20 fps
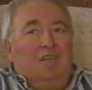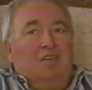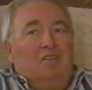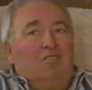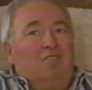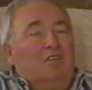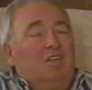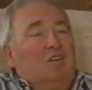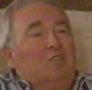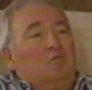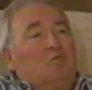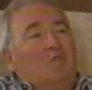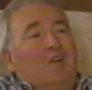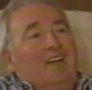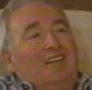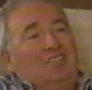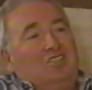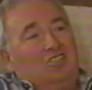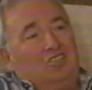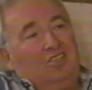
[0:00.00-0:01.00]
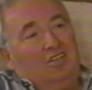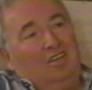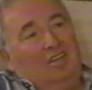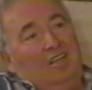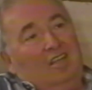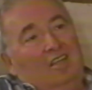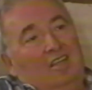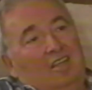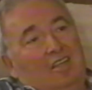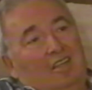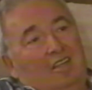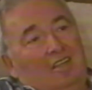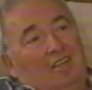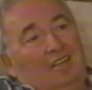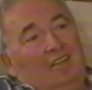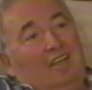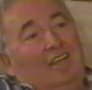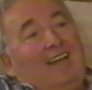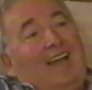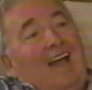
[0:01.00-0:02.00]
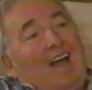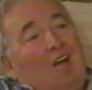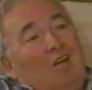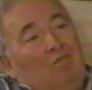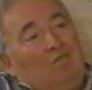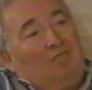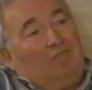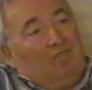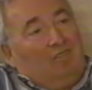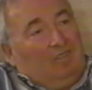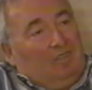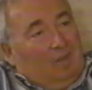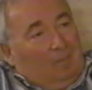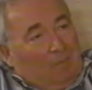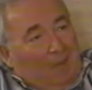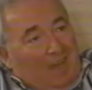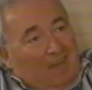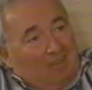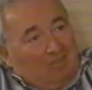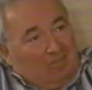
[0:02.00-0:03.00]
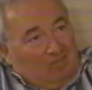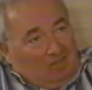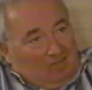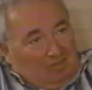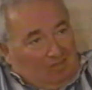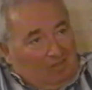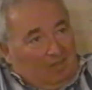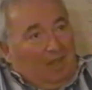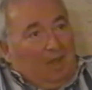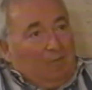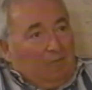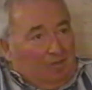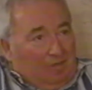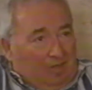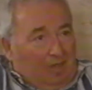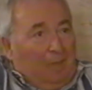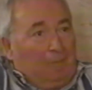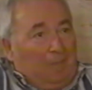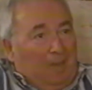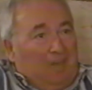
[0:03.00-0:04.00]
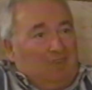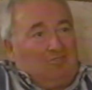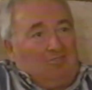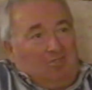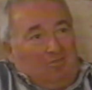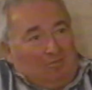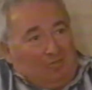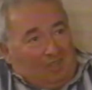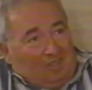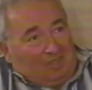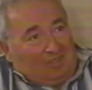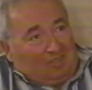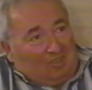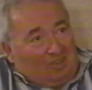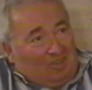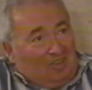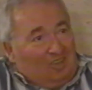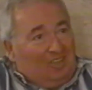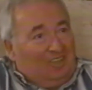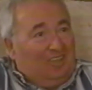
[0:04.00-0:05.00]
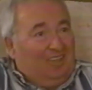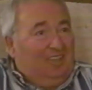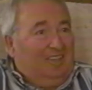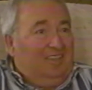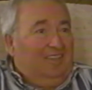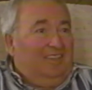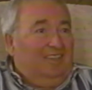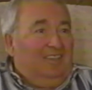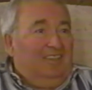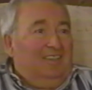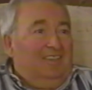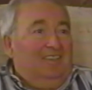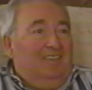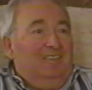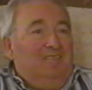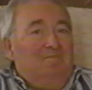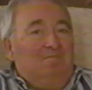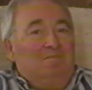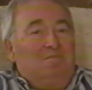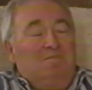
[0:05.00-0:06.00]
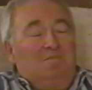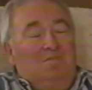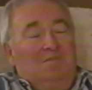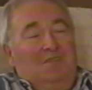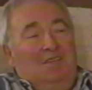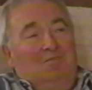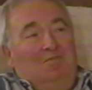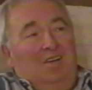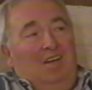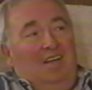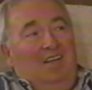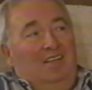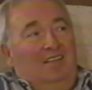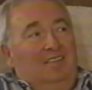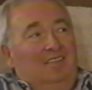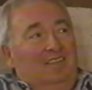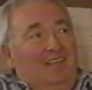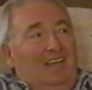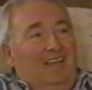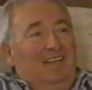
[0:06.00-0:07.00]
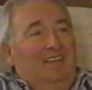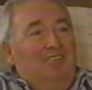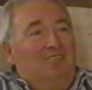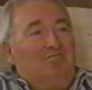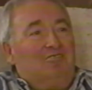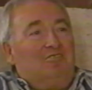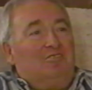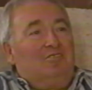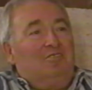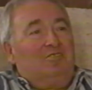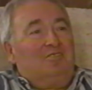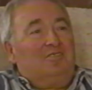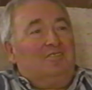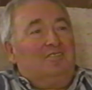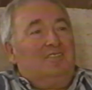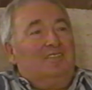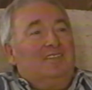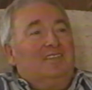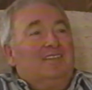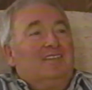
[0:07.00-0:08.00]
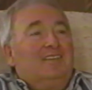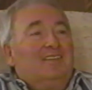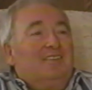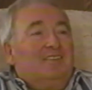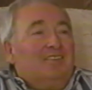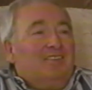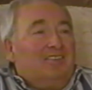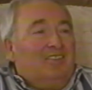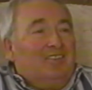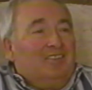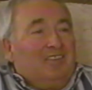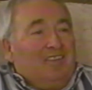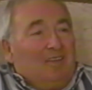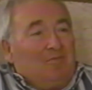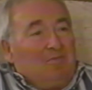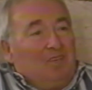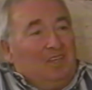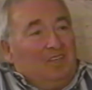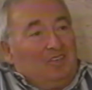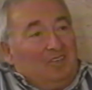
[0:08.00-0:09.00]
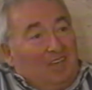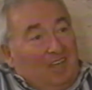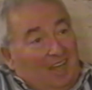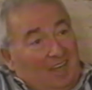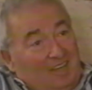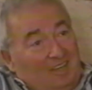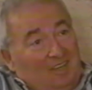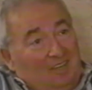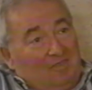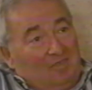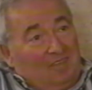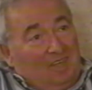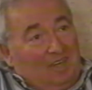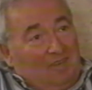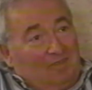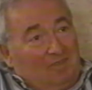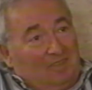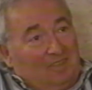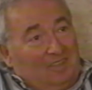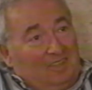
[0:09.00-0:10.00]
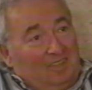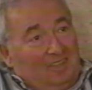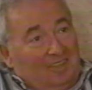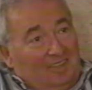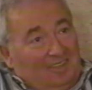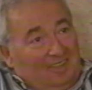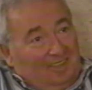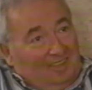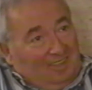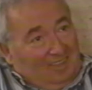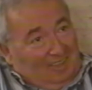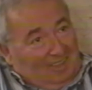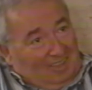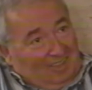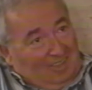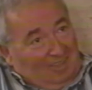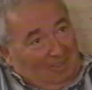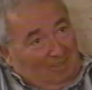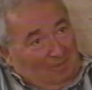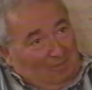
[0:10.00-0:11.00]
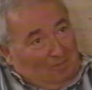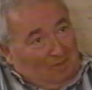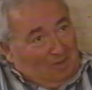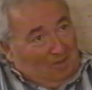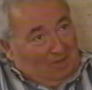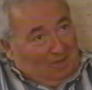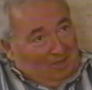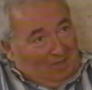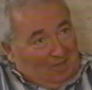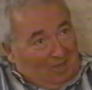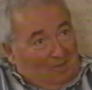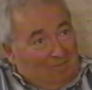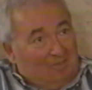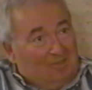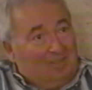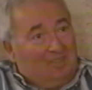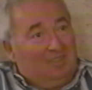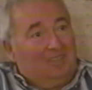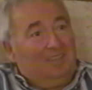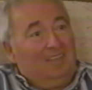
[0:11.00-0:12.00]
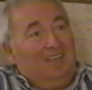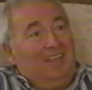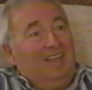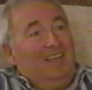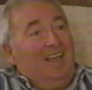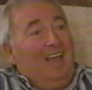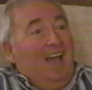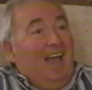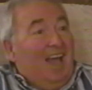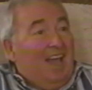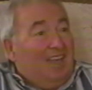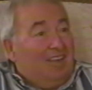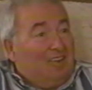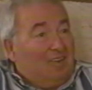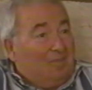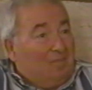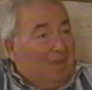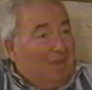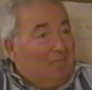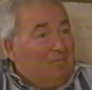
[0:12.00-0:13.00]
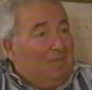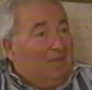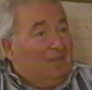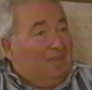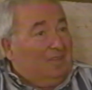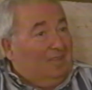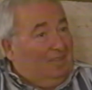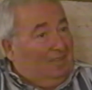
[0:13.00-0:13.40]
you can watch the cows, the pastures. I was a pasture with a dog. Well, I used to since I went to Cheder when I was a little boy in Dobrzhin, I remembered